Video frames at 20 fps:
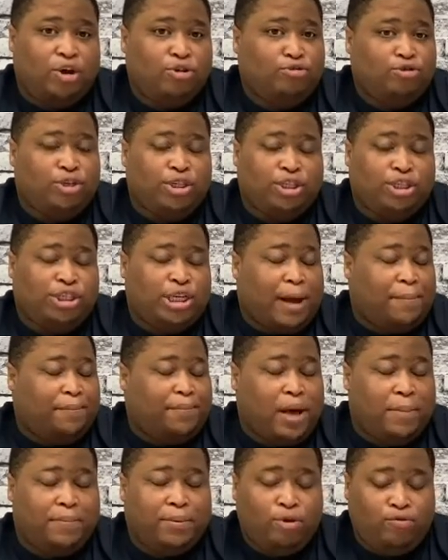you just jump
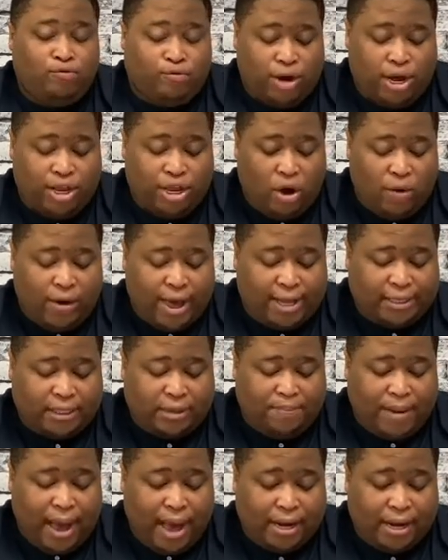up and you run your ass
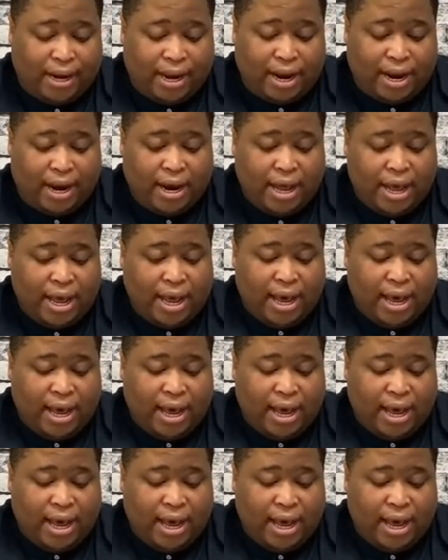up out of there.